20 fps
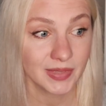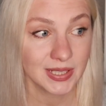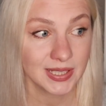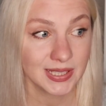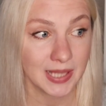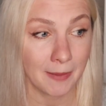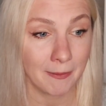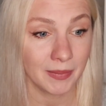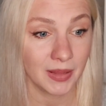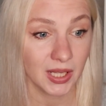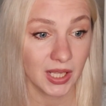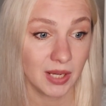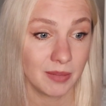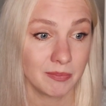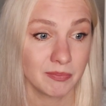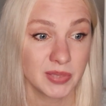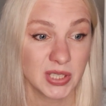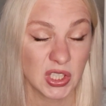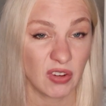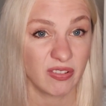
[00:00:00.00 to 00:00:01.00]
some
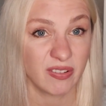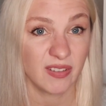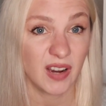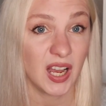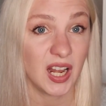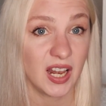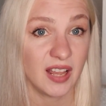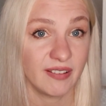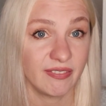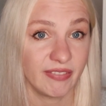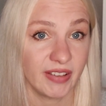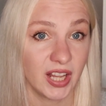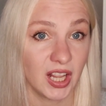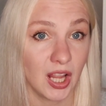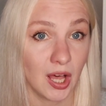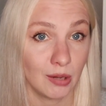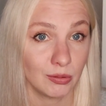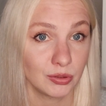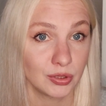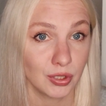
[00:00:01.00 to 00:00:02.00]
limbs of Valya
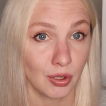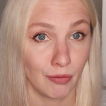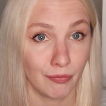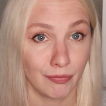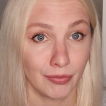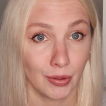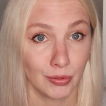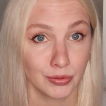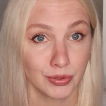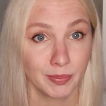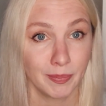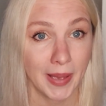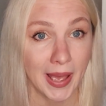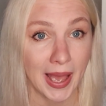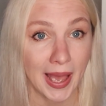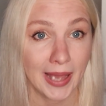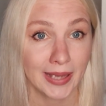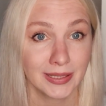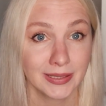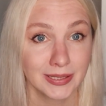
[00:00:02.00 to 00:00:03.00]
fell out of those
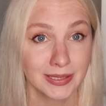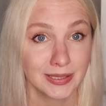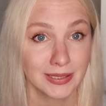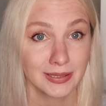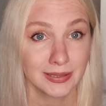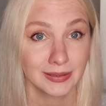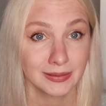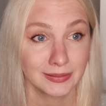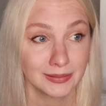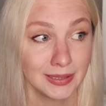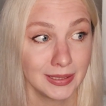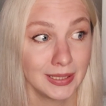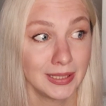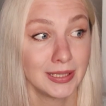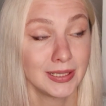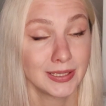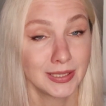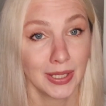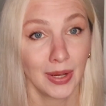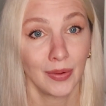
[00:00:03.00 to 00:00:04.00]
bags.
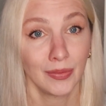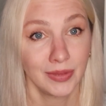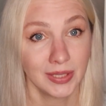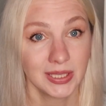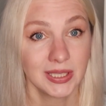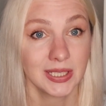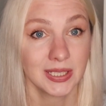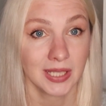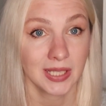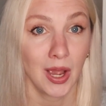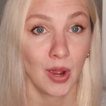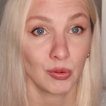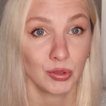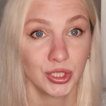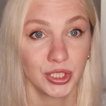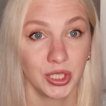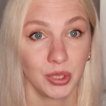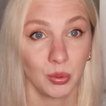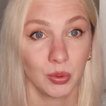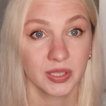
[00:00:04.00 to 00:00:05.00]
So this is how
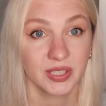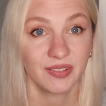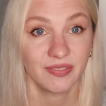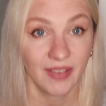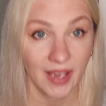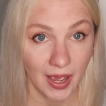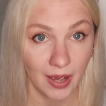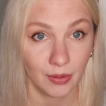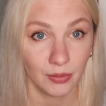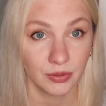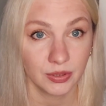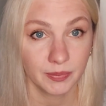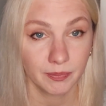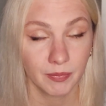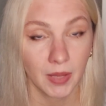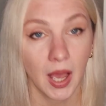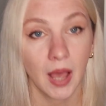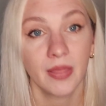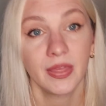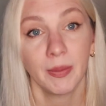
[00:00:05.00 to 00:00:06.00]
she was found.
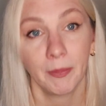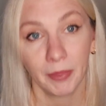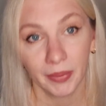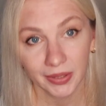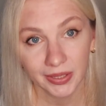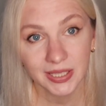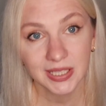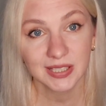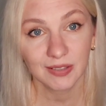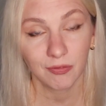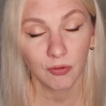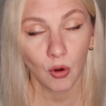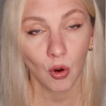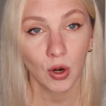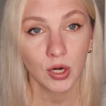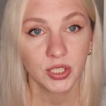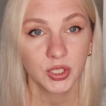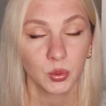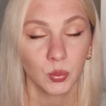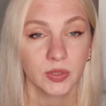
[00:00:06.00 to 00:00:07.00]
The police, of
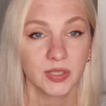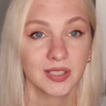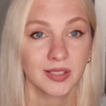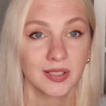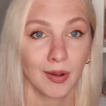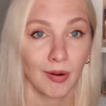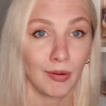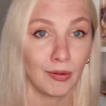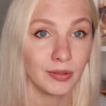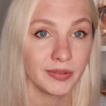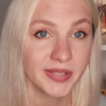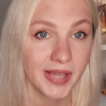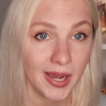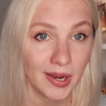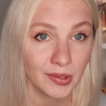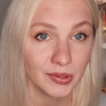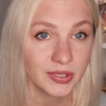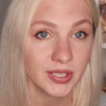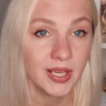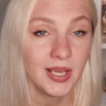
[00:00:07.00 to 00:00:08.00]
course, was called
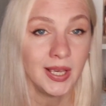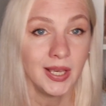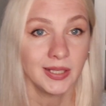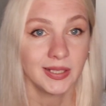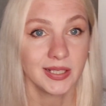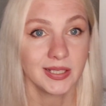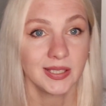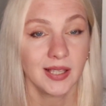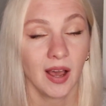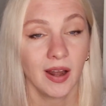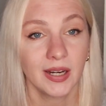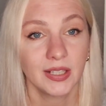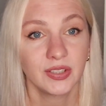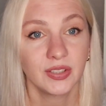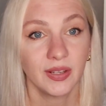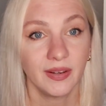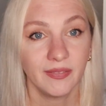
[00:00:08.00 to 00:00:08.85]
out. They started to